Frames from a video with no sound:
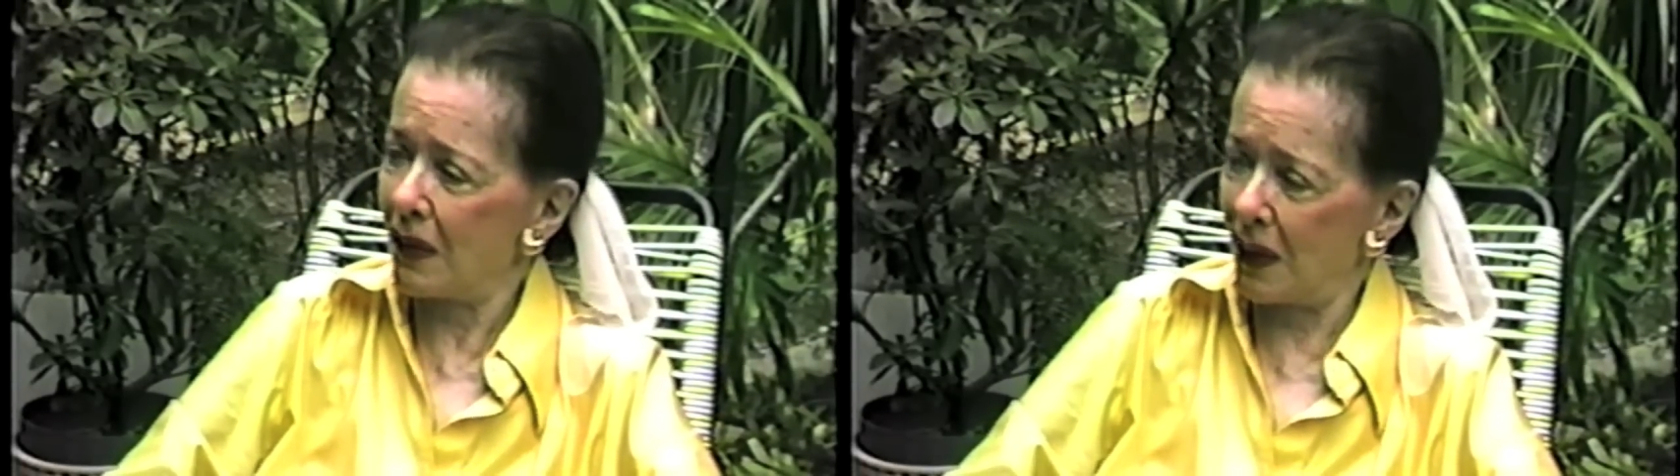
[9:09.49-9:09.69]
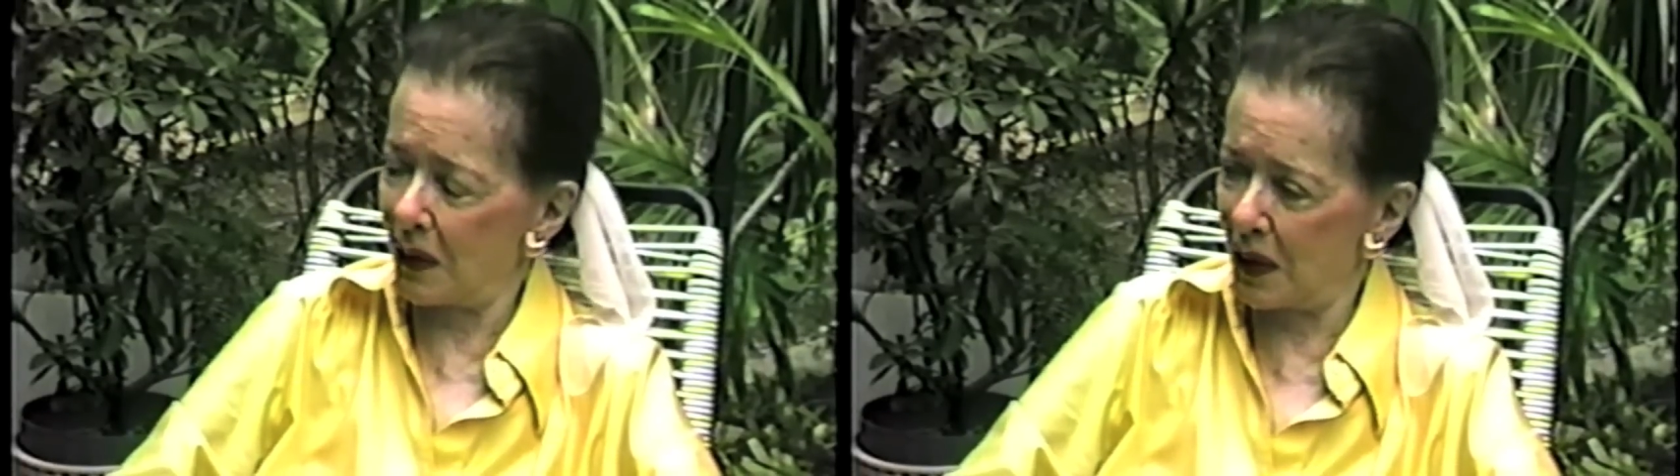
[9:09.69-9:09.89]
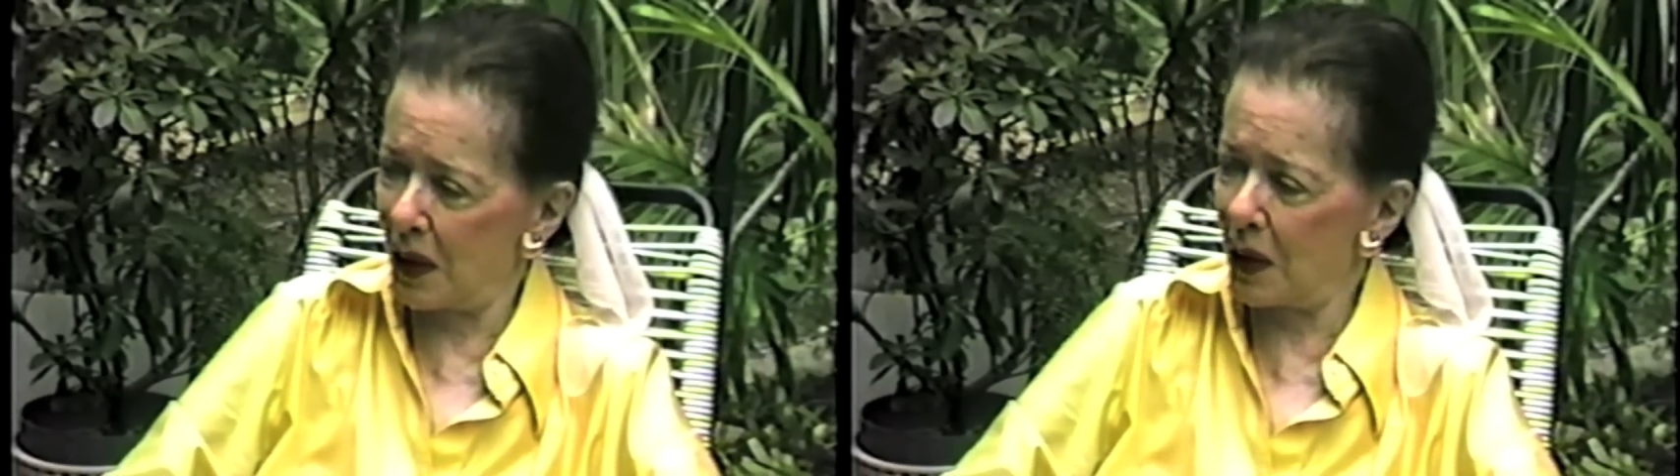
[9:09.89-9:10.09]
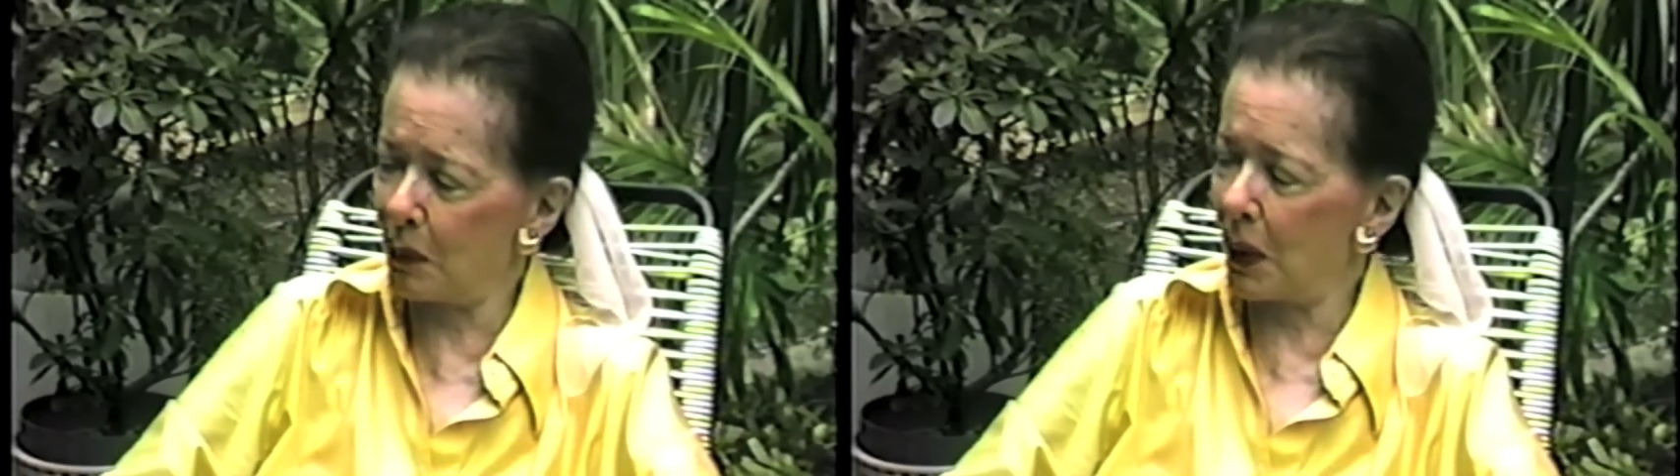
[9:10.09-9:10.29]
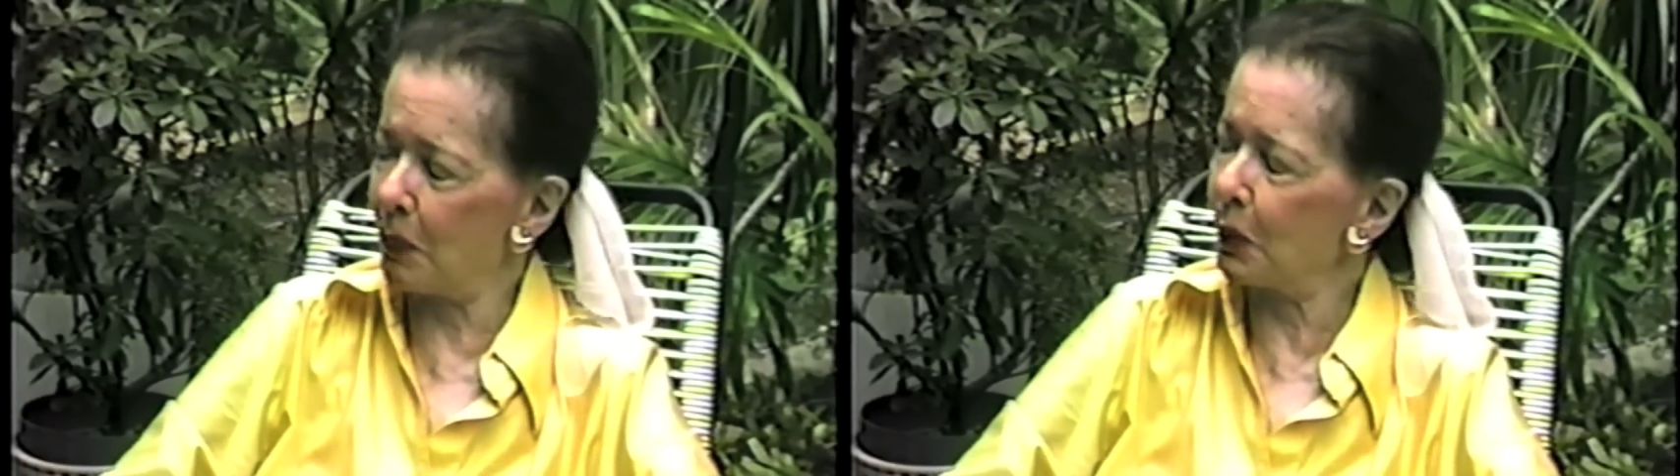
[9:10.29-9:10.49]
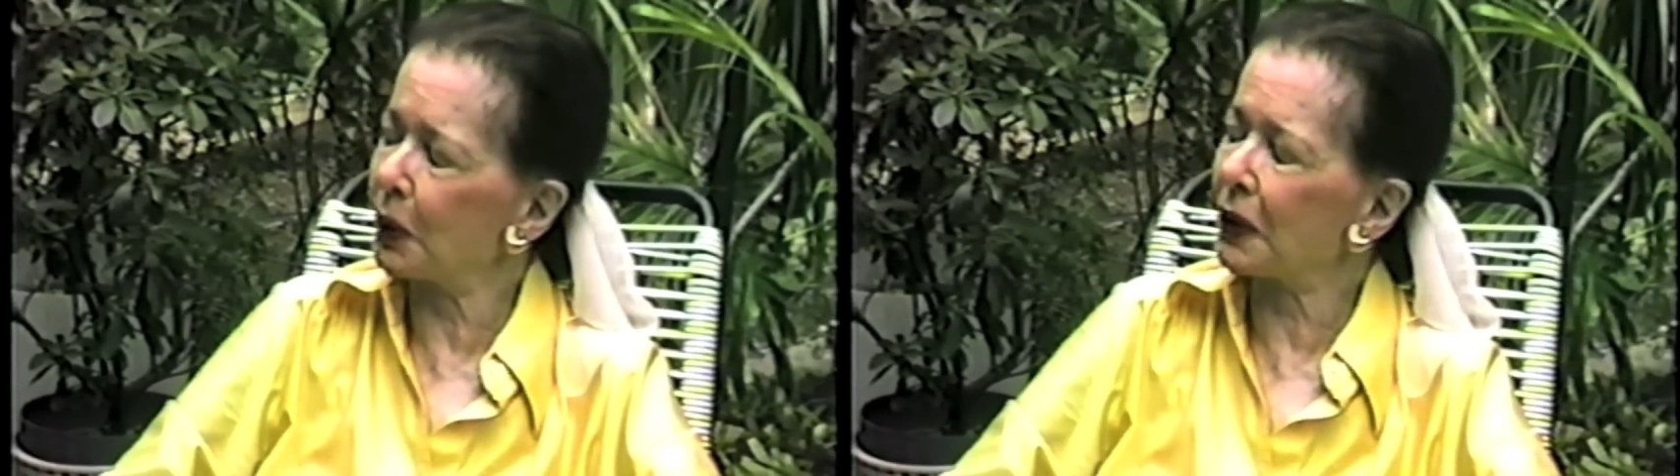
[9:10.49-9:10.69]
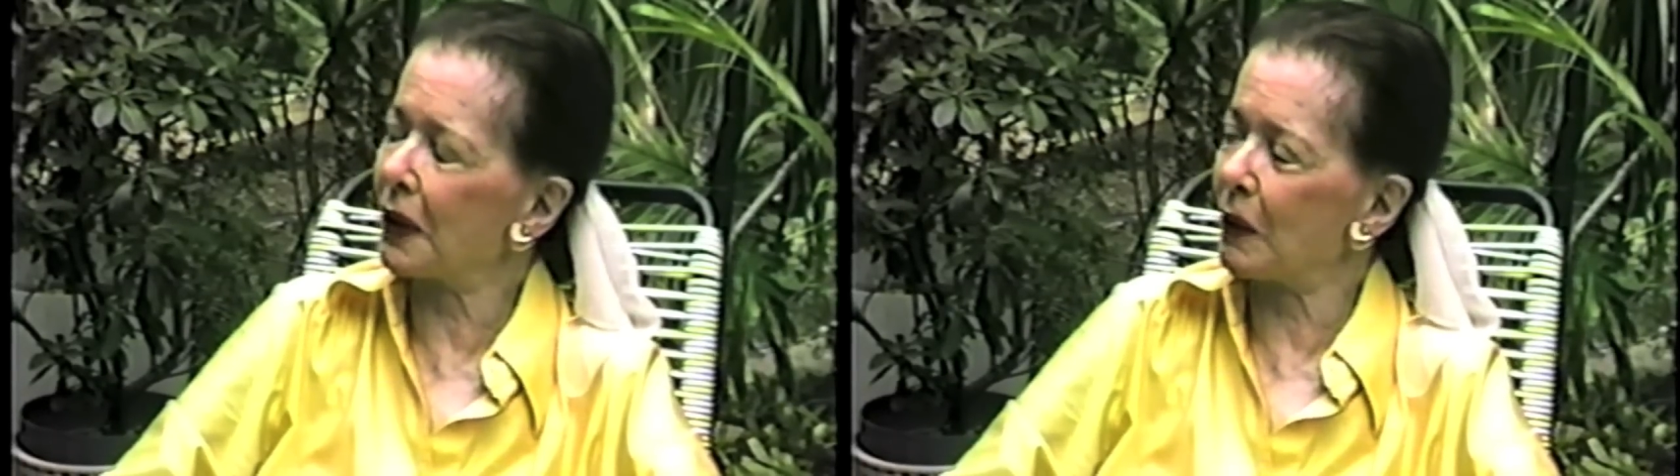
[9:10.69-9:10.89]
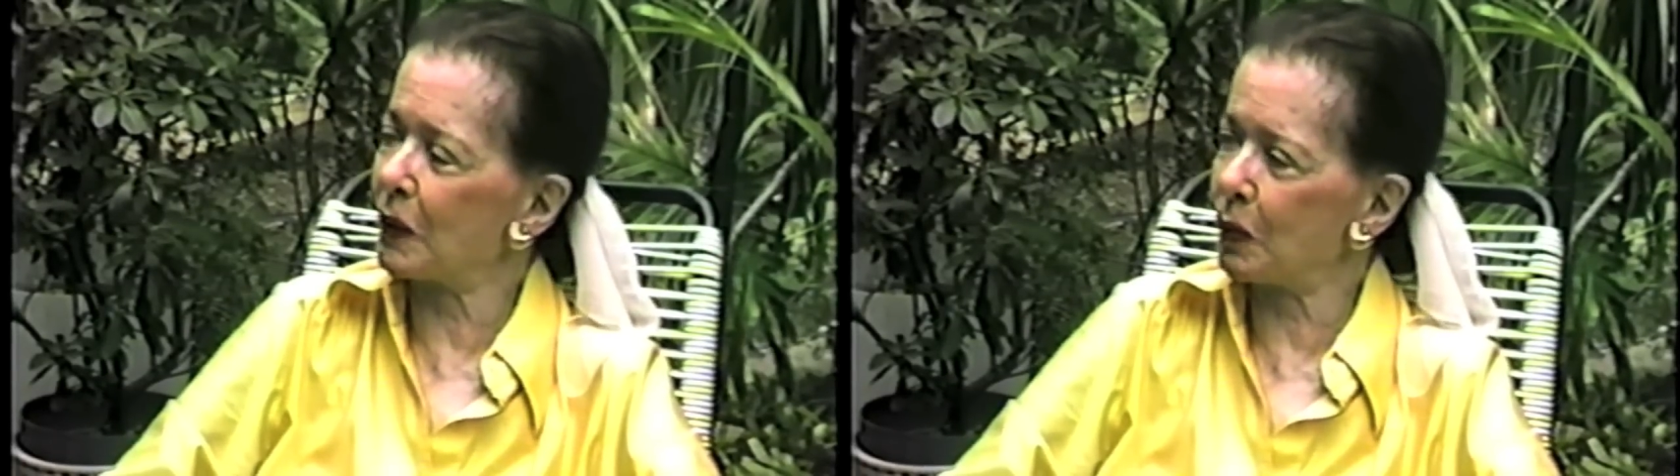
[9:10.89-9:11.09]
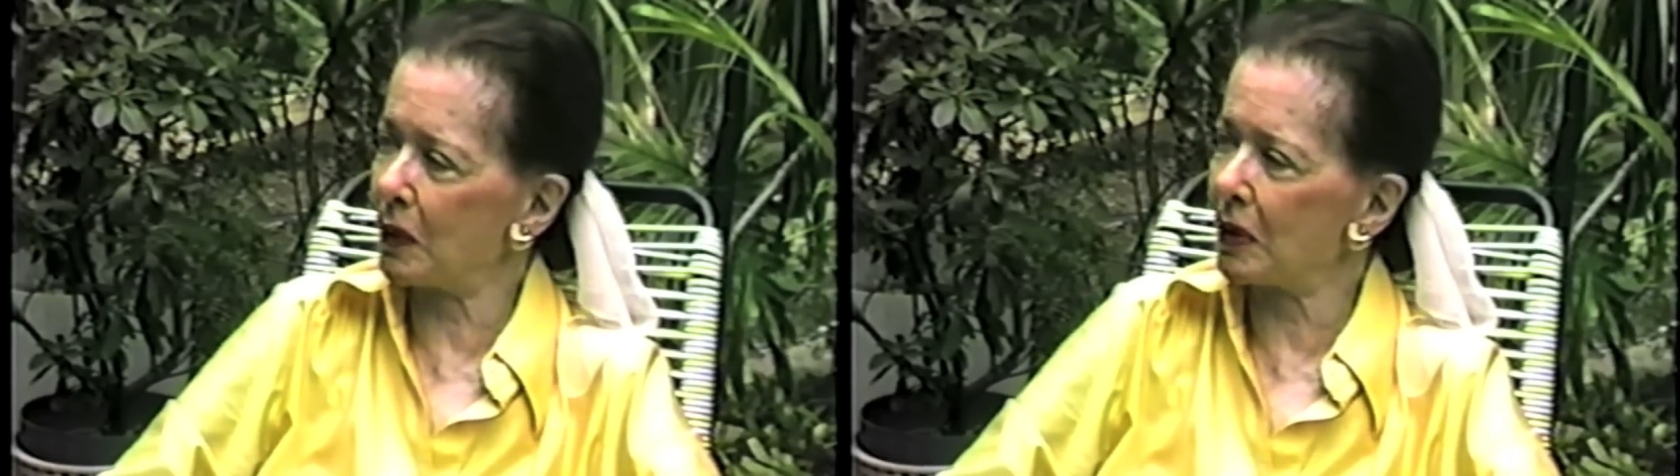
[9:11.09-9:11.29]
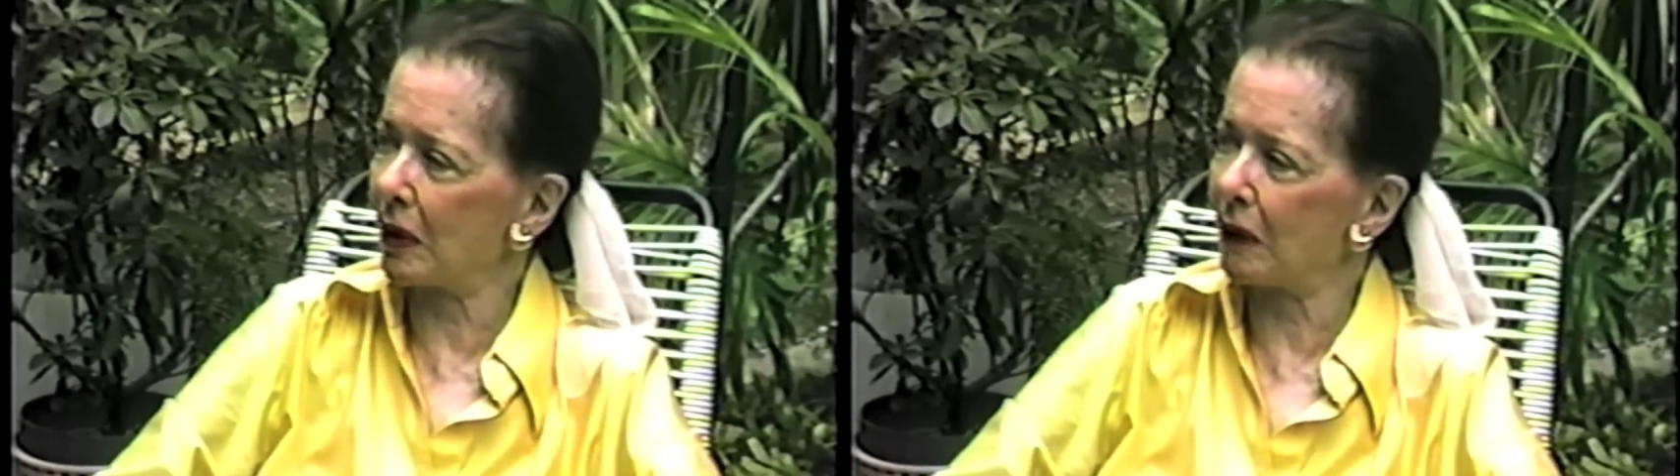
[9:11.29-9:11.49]
the other day in my book, and I was
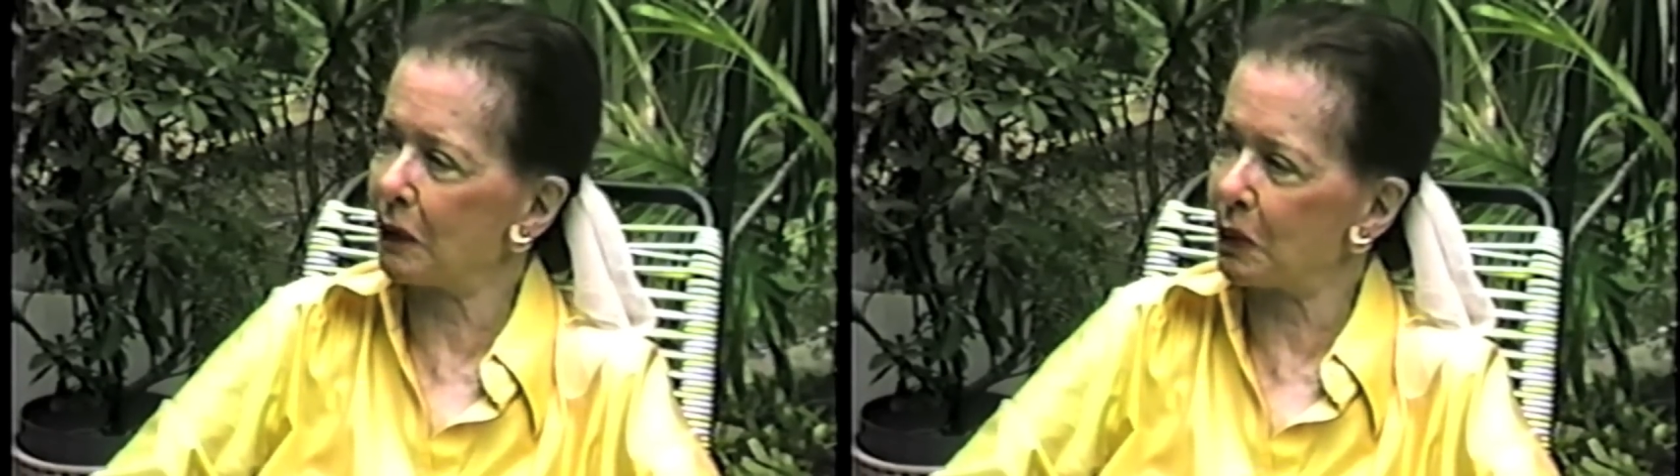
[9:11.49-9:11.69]
wondering if